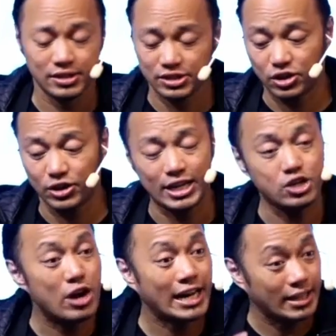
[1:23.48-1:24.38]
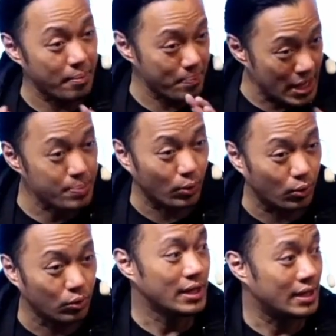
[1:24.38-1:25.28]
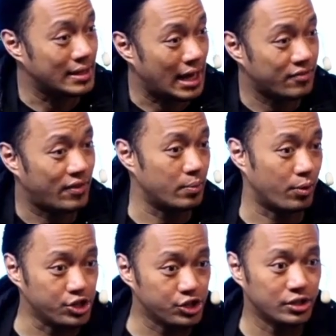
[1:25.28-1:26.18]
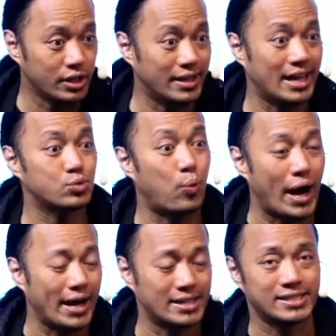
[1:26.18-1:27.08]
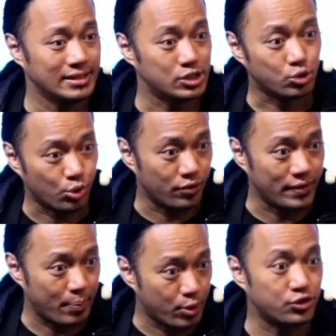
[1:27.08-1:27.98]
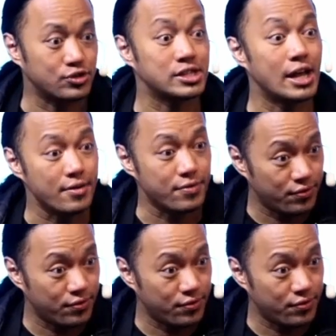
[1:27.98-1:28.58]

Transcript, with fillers: started attracting people in that vibration. And that's why that's the story of that person's life.